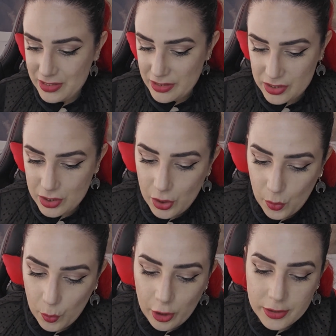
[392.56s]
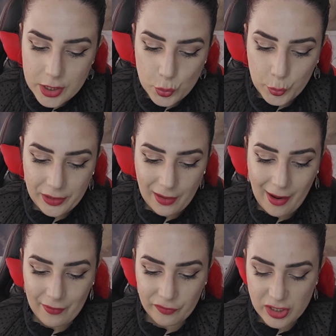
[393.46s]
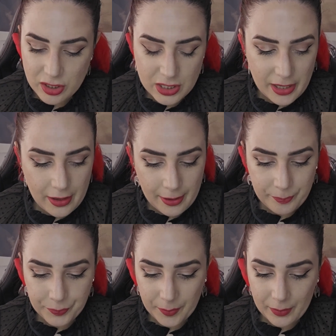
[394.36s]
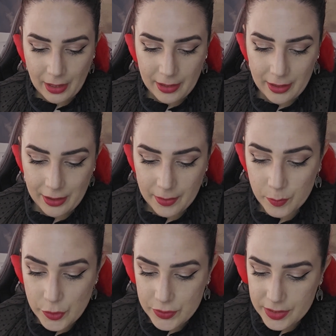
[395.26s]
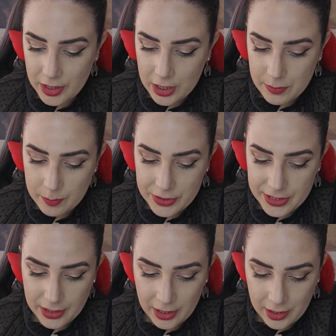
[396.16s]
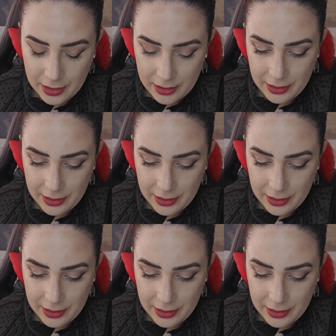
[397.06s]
So once we left the museums in